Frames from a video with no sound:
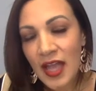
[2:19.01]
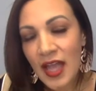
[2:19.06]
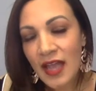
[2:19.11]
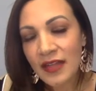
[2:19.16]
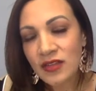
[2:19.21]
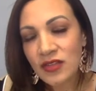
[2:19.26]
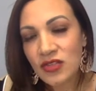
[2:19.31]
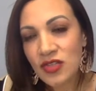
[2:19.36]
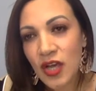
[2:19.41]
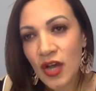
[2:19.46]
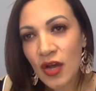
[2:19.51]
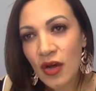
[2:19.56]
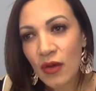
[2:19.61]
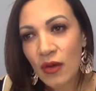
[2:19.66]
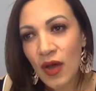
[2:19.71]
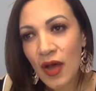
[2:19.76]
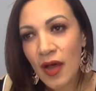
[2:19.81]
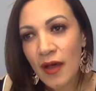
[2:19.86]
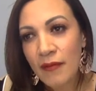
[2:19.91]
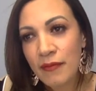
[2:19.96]
And
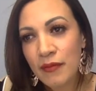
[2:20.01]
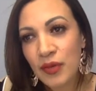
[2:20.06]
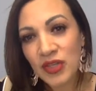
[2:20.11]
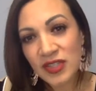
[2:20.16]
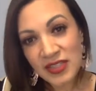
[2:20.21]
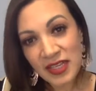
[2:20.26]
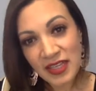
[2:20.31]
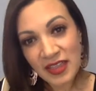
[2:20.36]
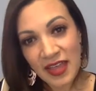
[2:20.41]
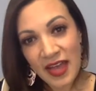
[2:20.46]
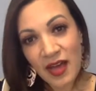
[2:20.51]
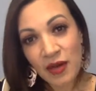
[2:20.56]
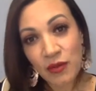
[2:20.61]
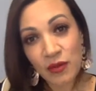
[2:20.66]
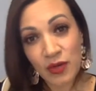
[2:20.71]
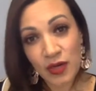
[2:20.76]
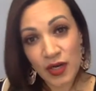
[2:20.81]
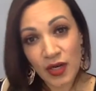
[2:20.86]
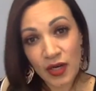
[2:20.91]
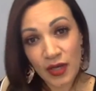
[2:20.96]
so books like that
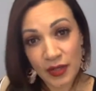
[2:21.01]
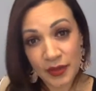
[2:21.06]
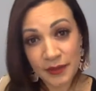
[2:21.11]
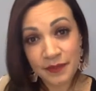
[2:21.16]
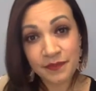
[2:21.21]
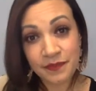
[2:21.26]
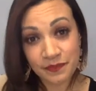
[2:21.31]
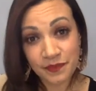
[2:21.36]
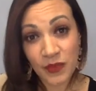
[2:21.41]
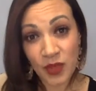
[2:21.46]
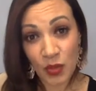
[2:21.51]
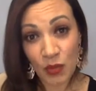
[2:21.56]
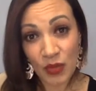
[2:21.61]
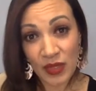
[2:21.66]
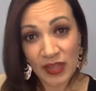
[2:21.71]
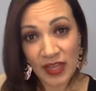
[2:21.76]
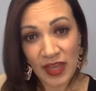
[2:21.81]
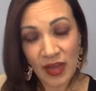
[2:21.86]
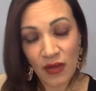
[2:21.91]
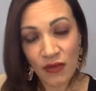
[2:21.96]
were
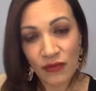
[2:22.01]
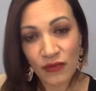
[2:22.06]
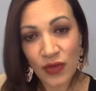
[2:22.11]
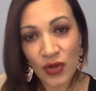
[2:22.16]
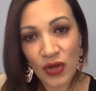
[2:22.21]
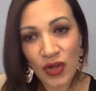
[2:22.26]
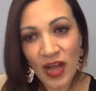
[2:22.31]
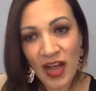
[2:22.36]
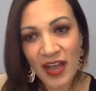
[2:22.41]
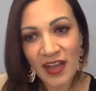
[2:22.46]
really helpful.